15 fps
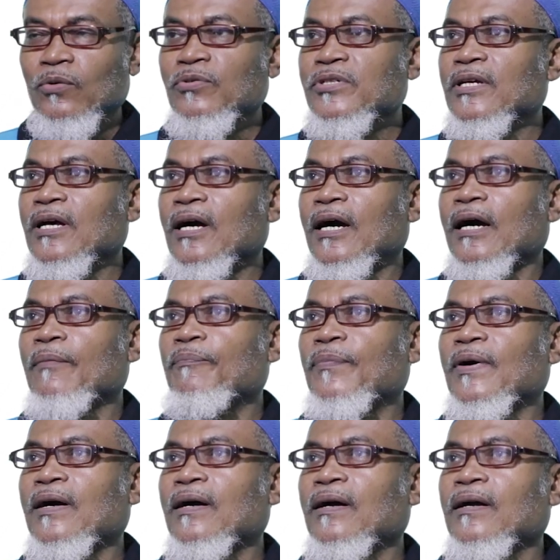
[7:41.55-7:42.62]
using
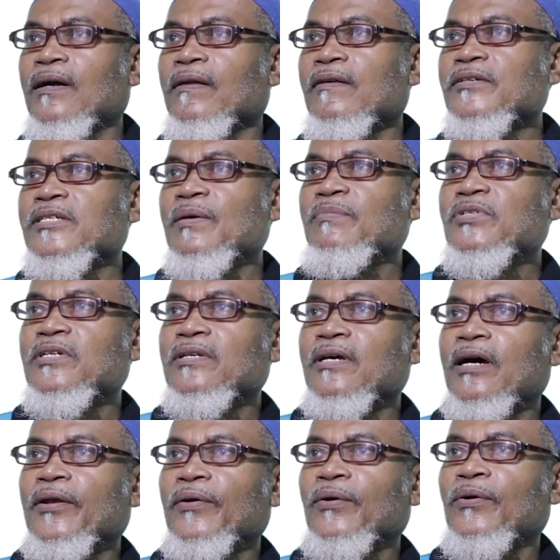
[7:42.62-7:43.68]
up the same
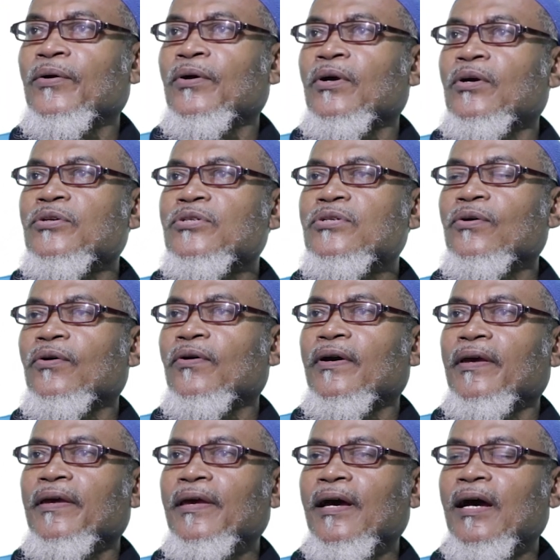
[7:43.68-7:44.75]
scenario.
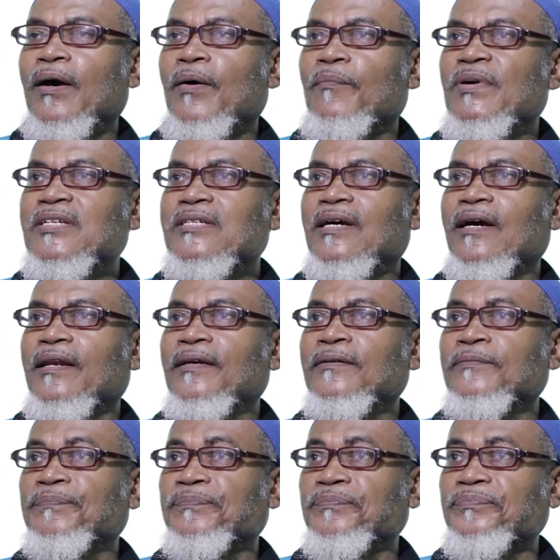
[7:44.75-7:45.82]
So here
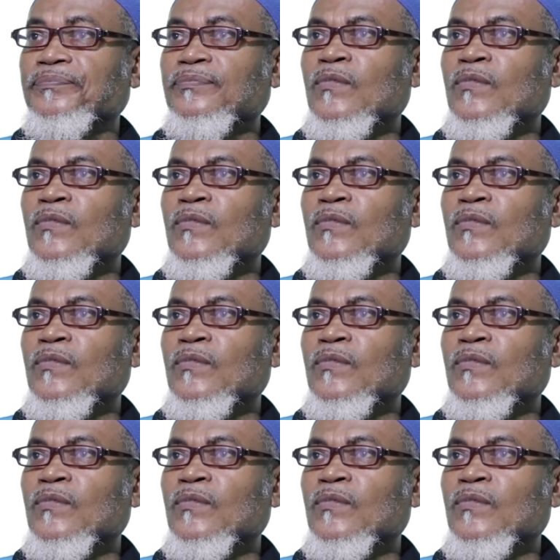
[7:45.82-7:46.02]
basically